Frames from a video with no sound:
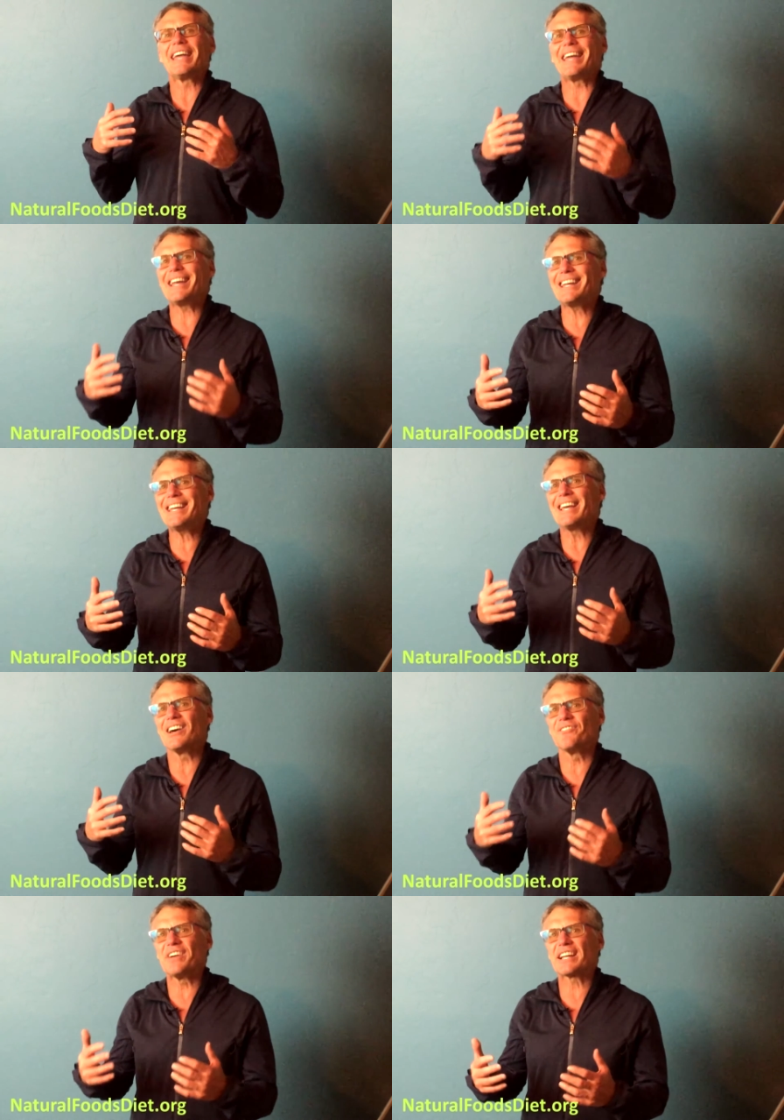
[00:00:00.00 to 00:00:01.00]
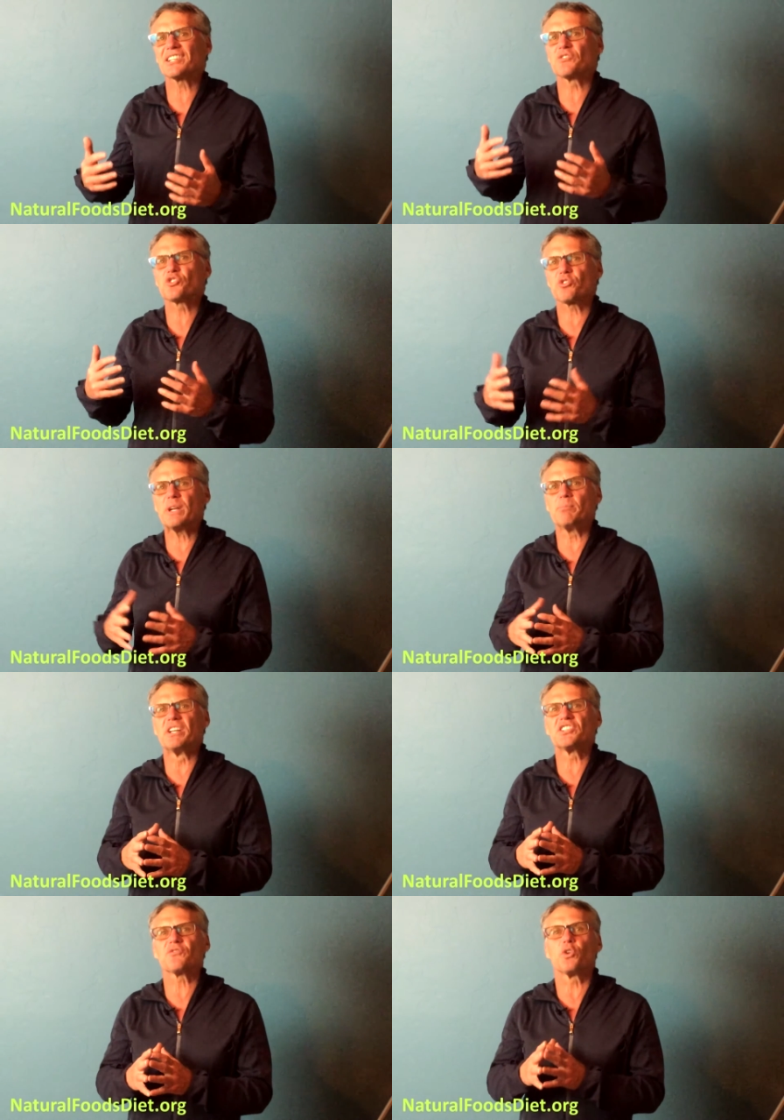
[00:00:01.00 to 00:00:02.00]
any effective
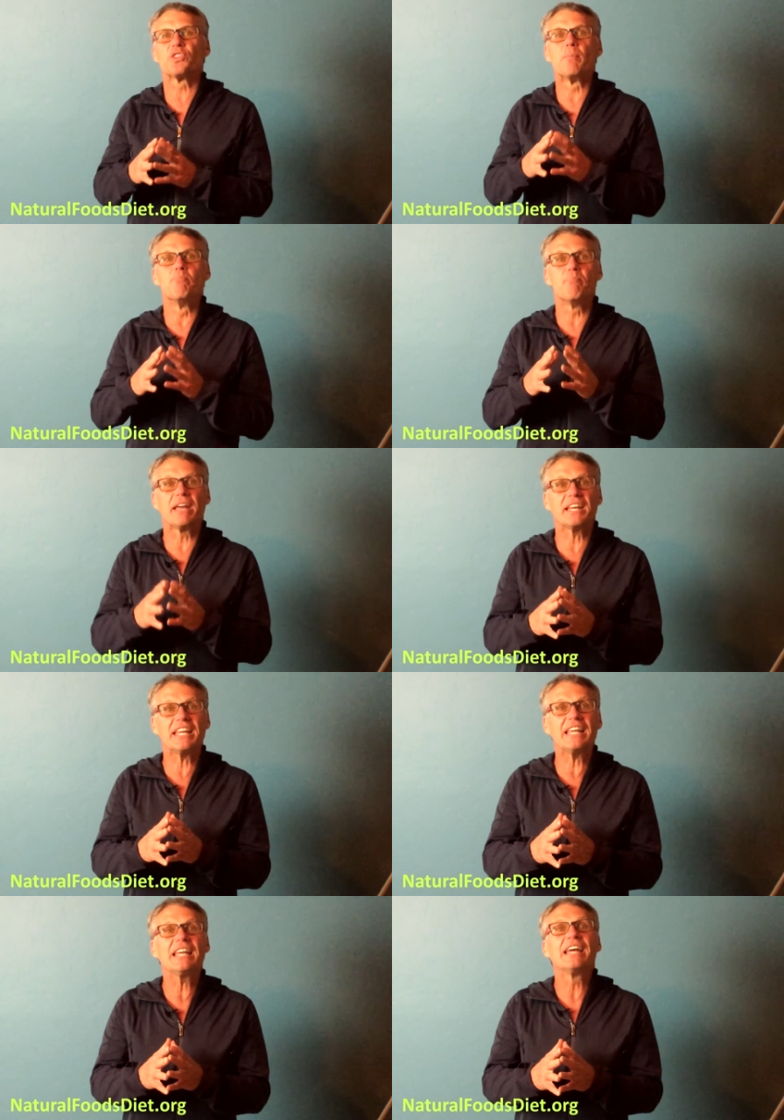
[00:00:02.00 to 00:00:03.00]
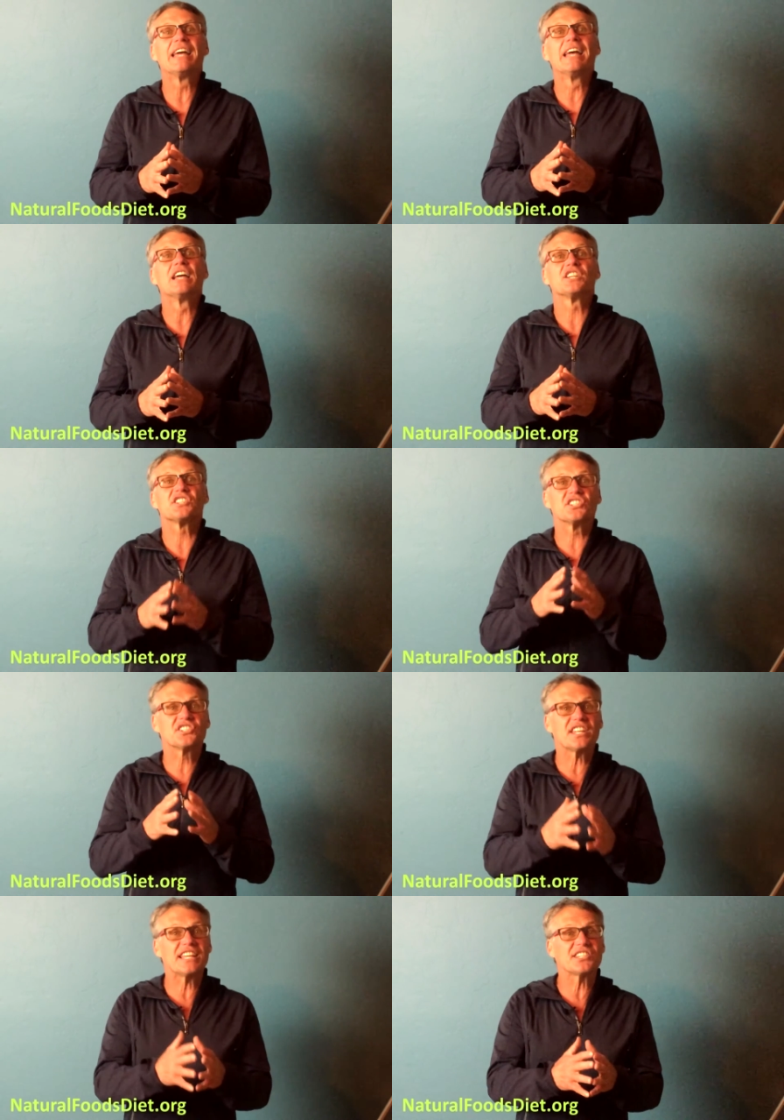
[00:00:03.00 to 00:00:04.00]
treatments for the many
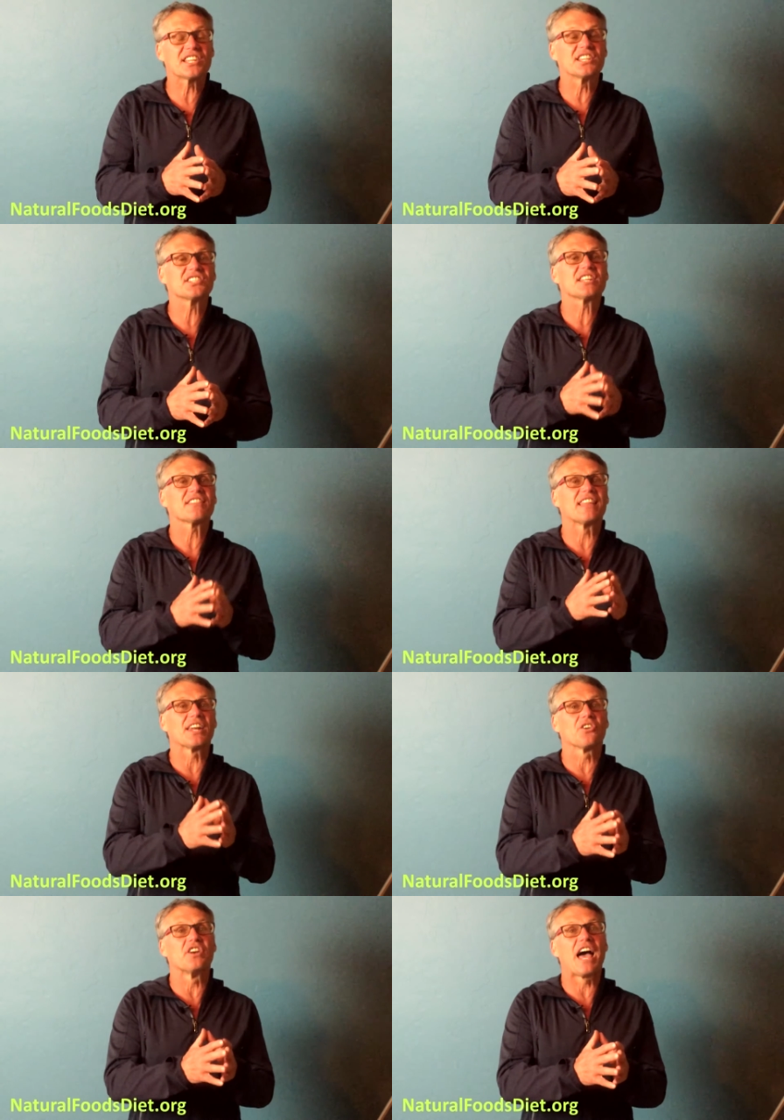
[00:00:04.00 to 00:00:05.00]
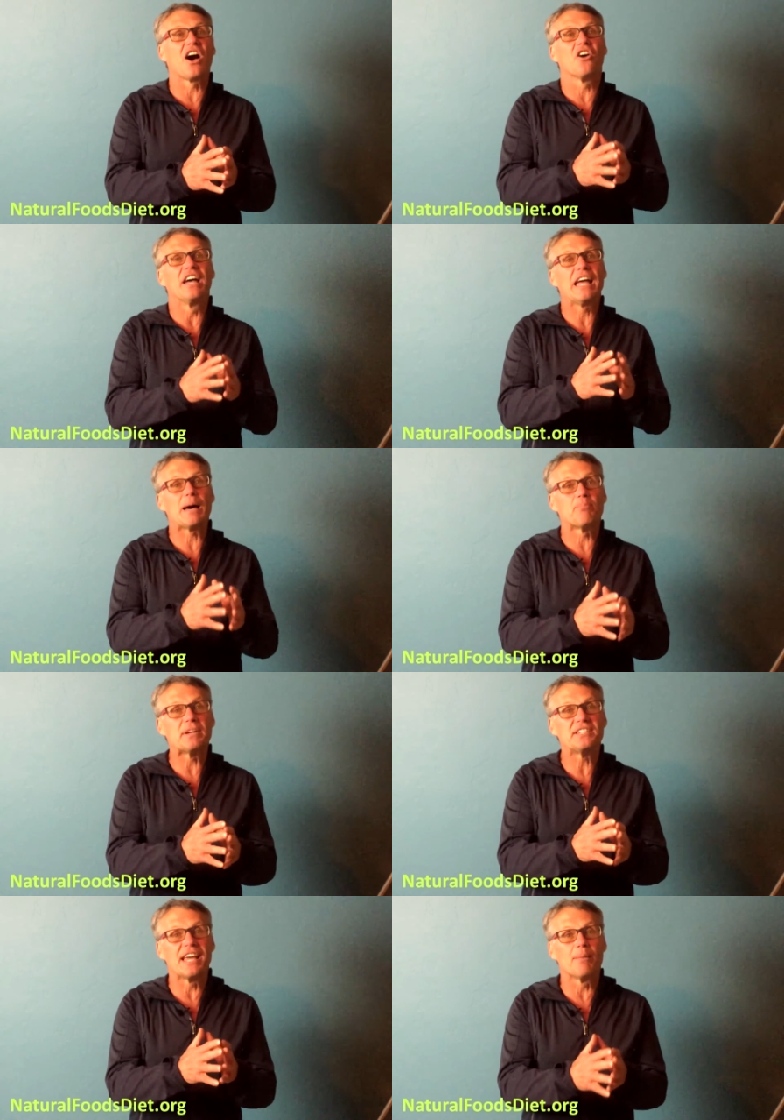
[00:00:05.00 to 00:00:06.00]
diseases that are now
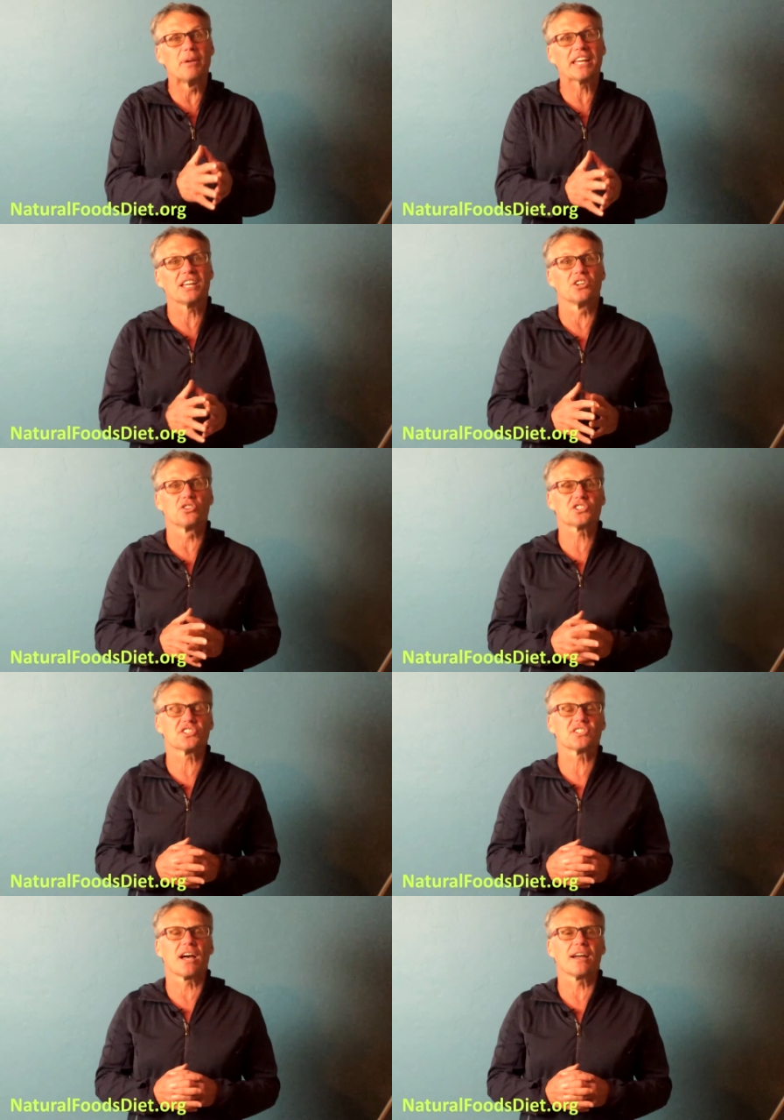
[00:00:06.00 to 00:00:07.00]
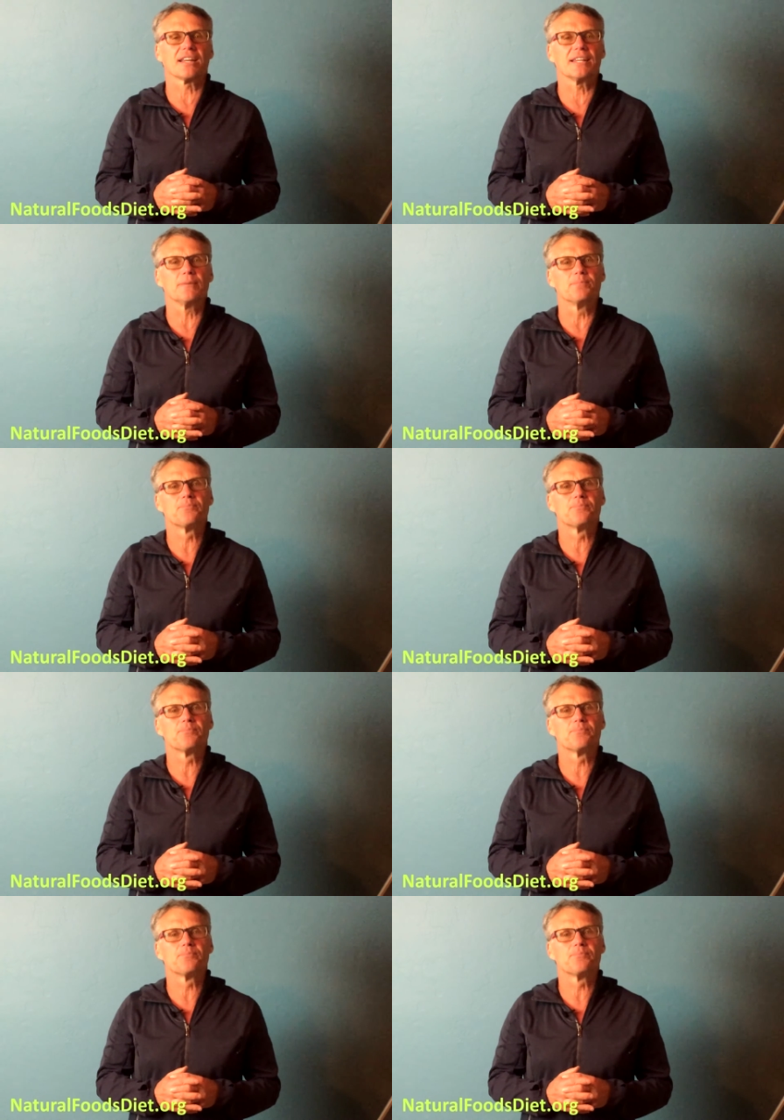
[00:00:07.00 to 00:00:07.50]
epidemic in our society.